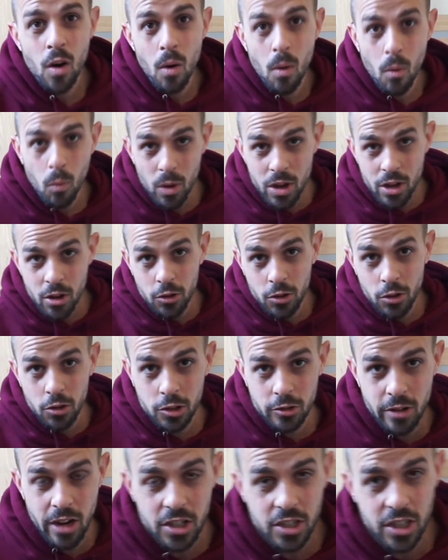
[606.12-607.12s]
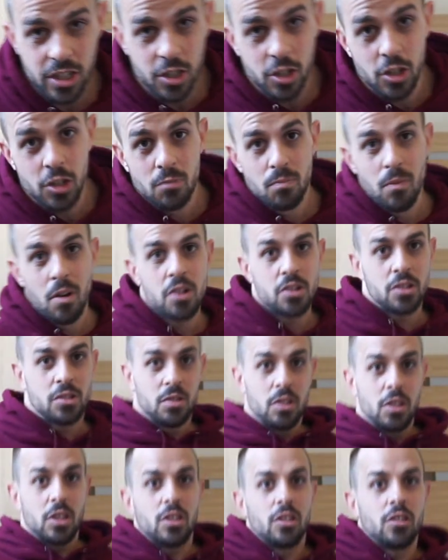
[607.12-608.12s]
when you're doing stretching, you
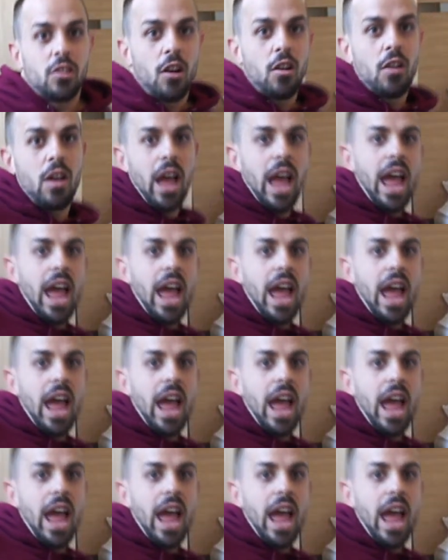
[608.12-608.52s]
can go